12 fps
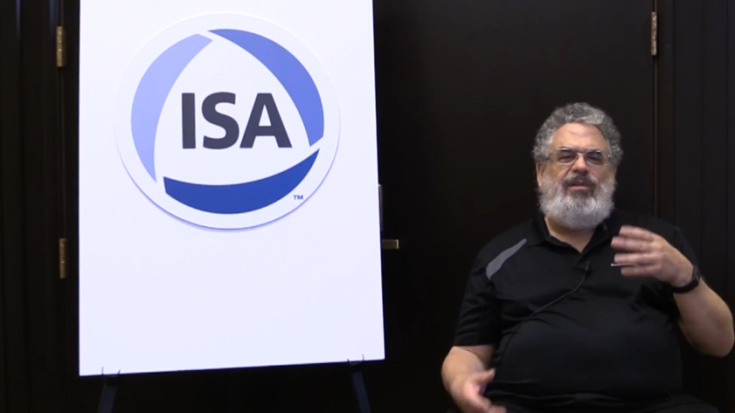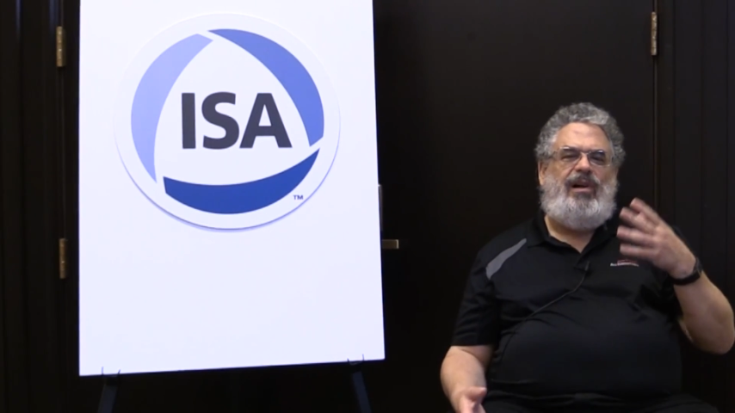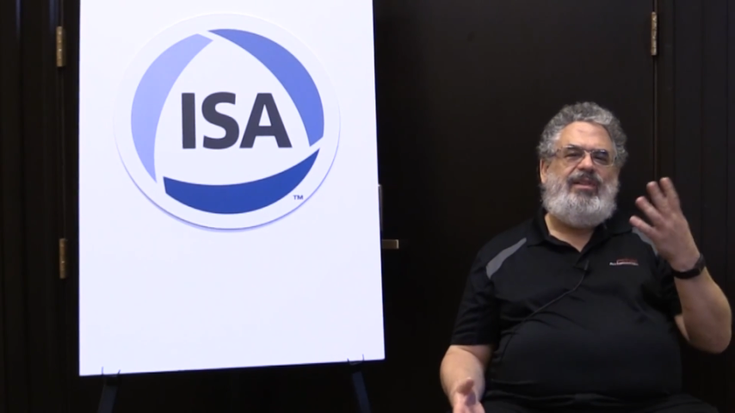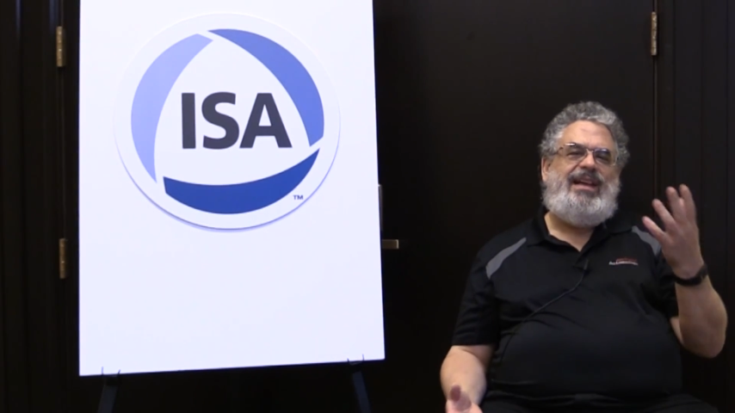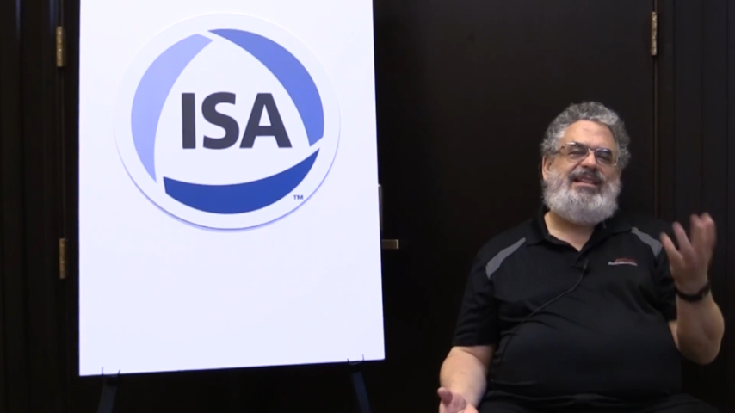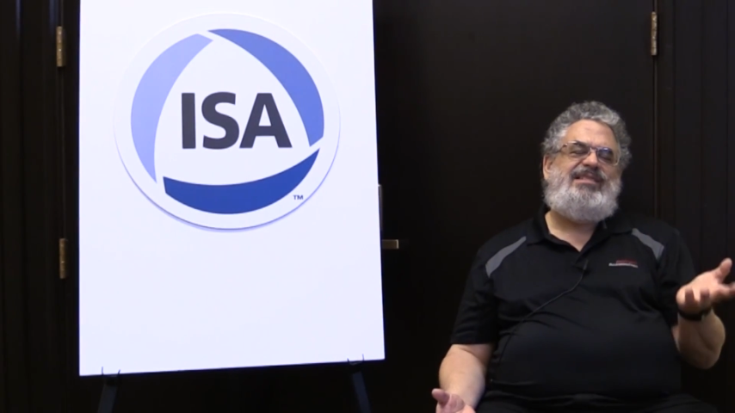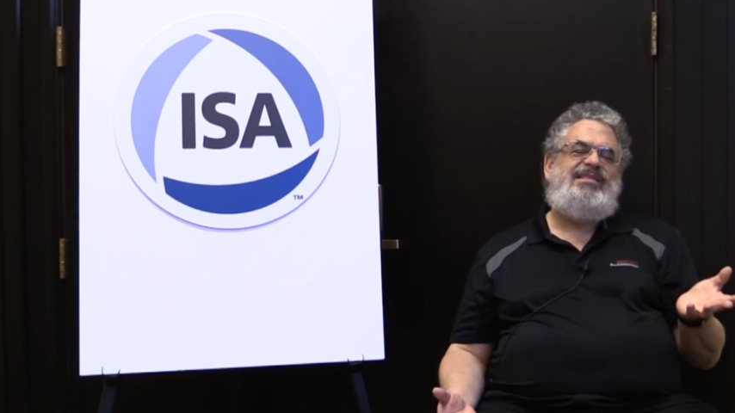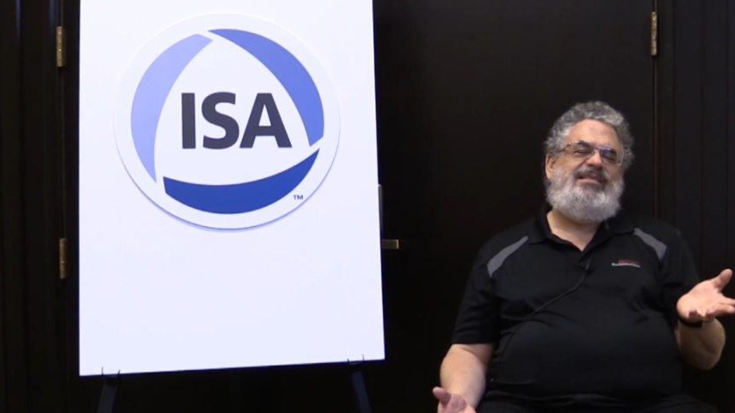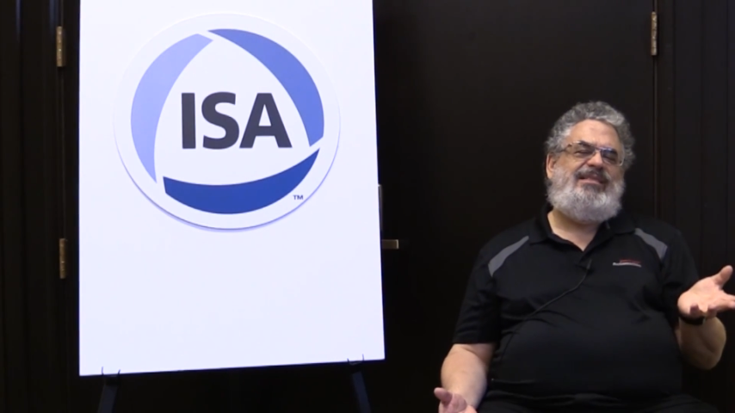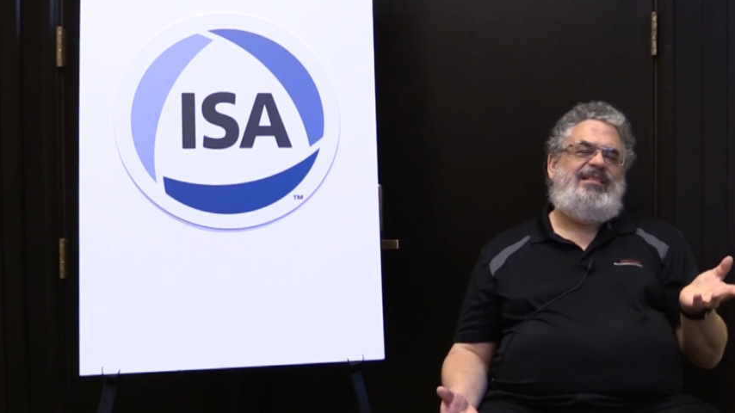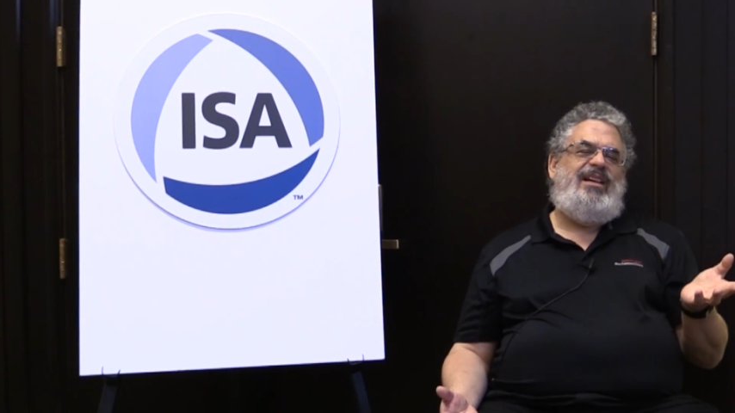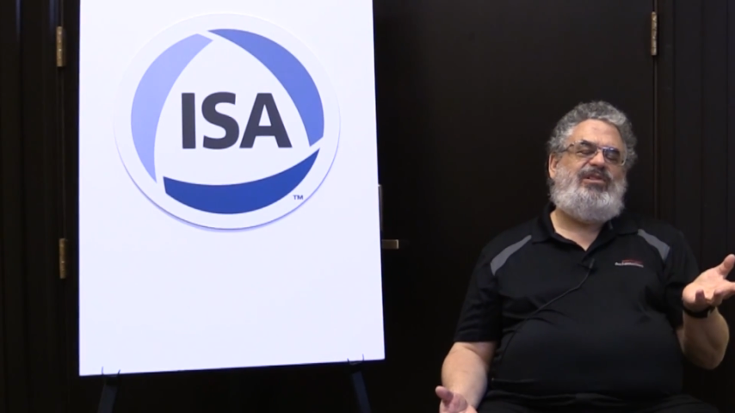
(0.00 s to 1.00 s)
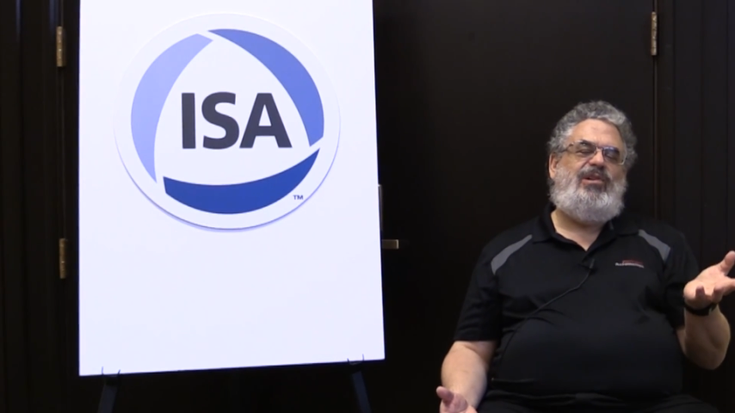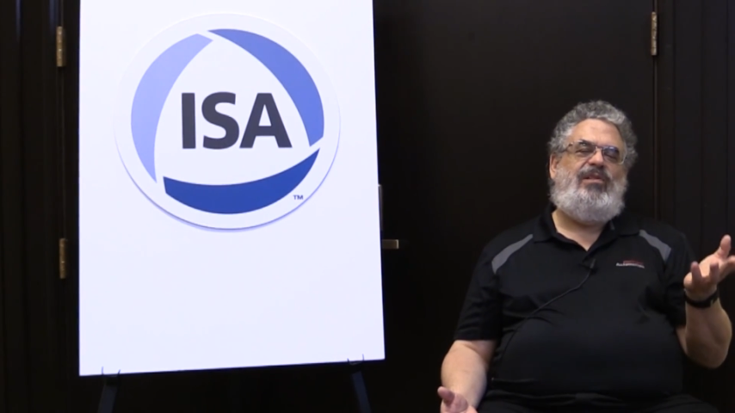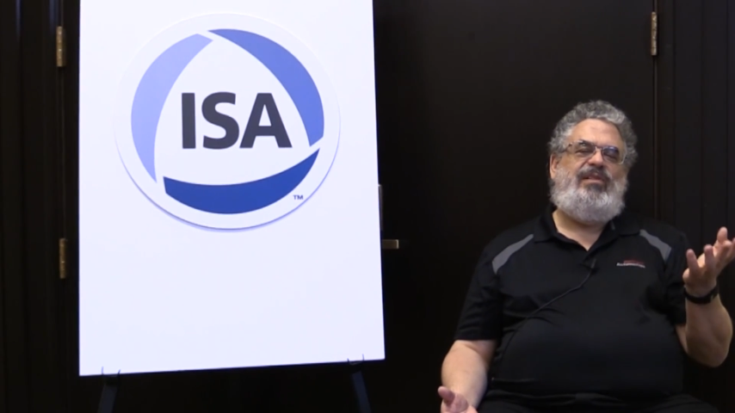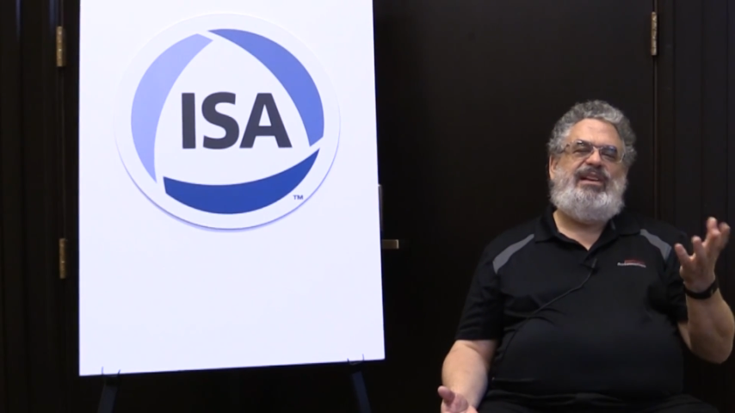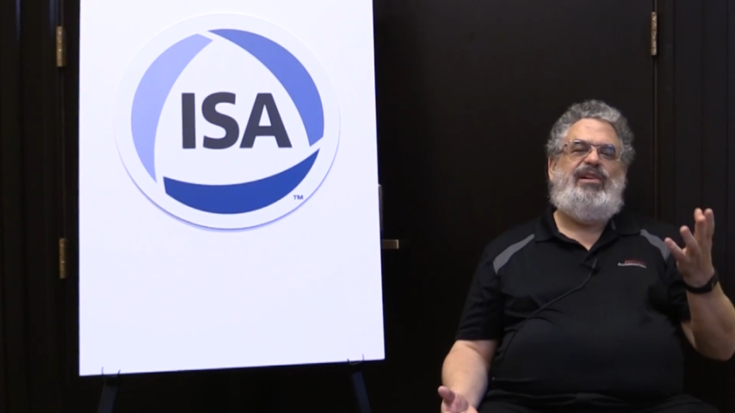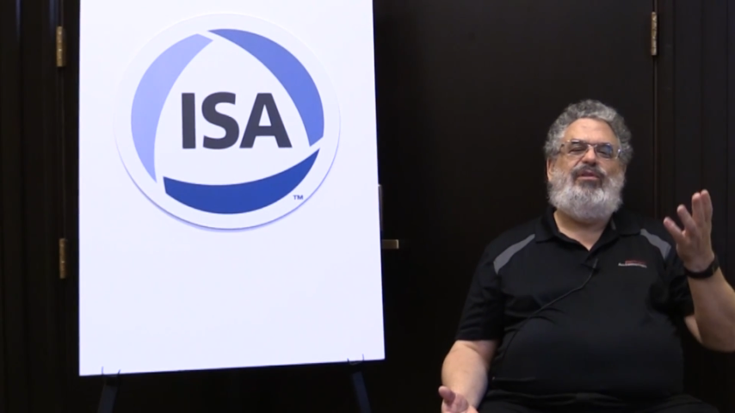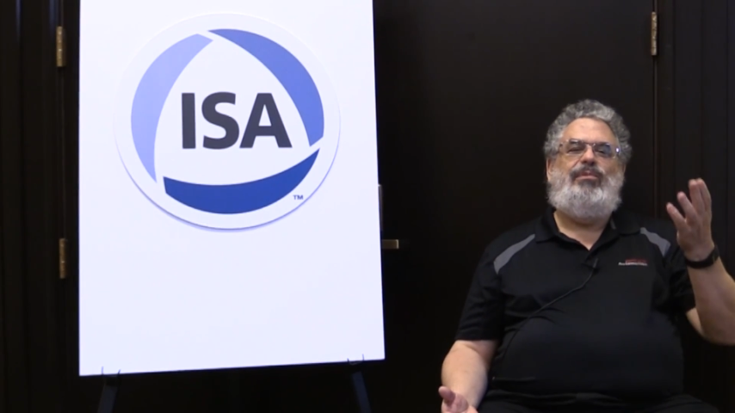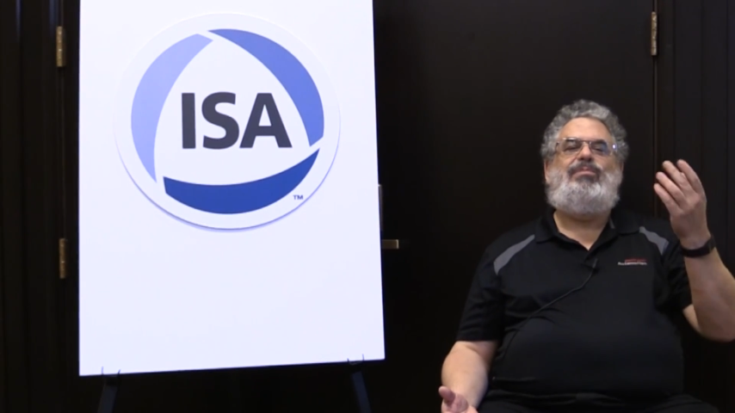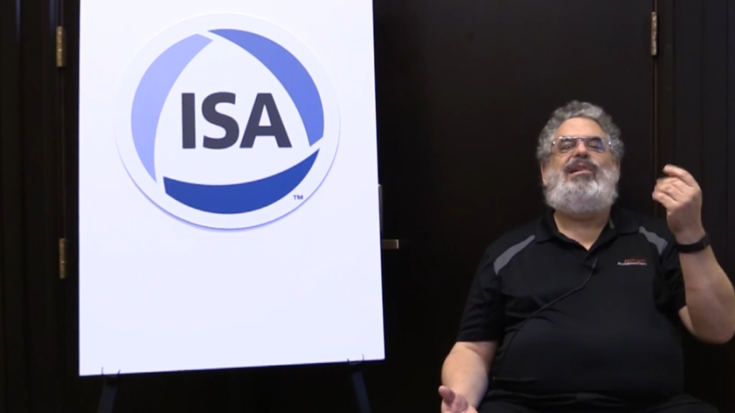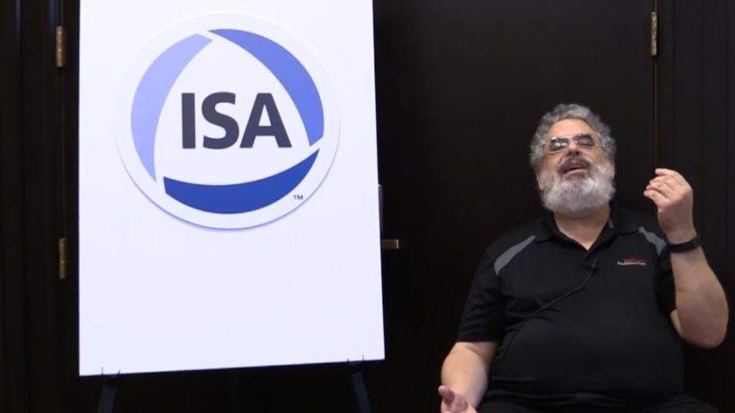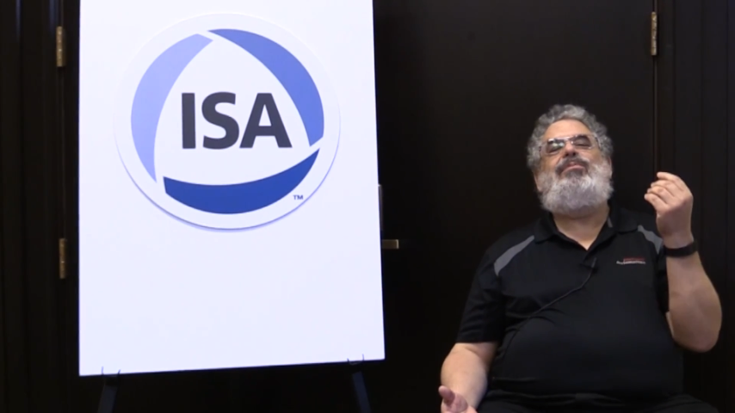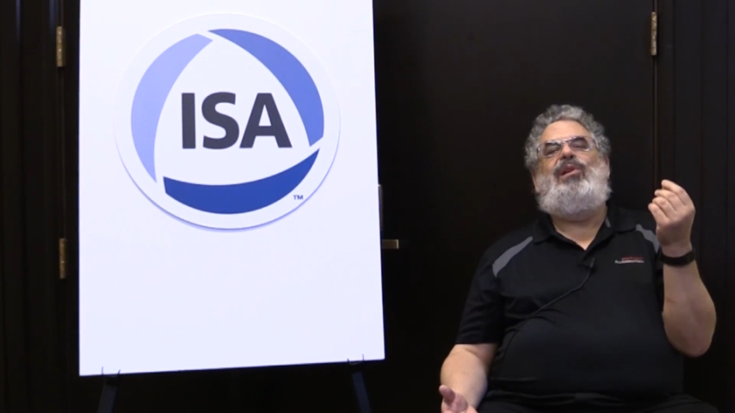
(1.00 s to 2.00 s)
Well, that's a totally different
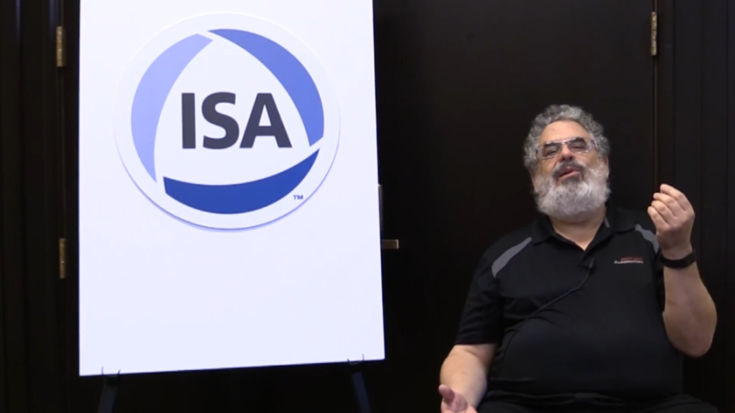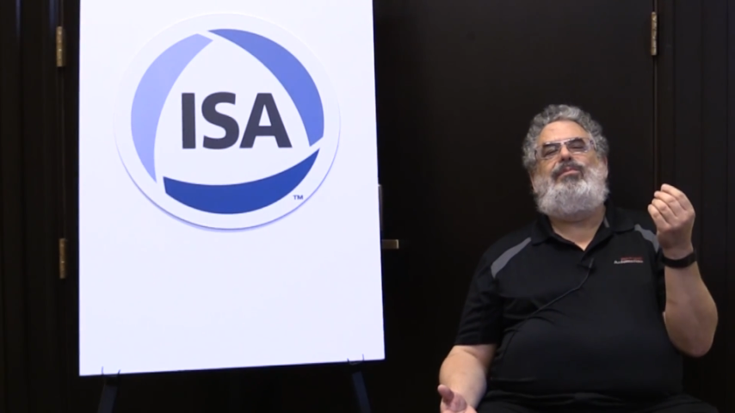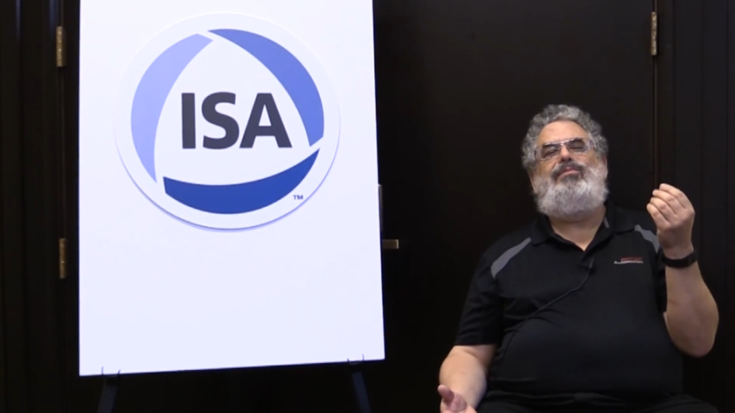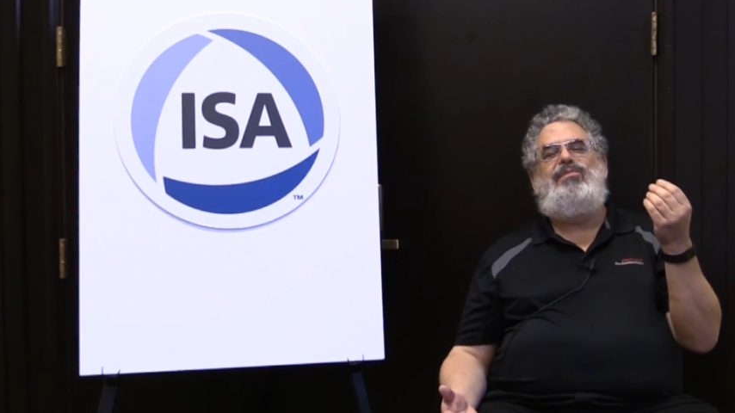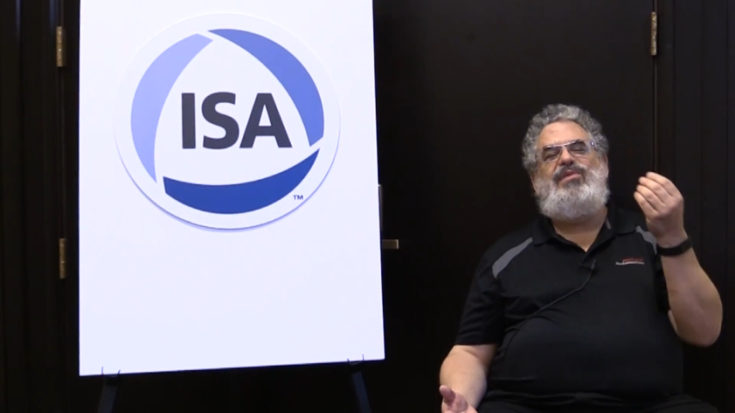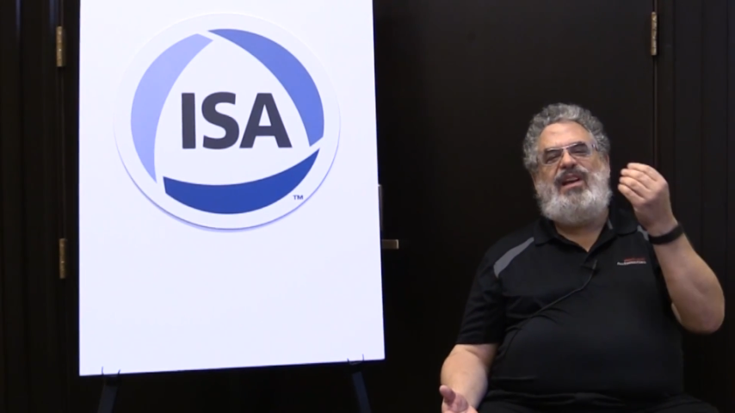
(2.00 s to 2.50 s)
problem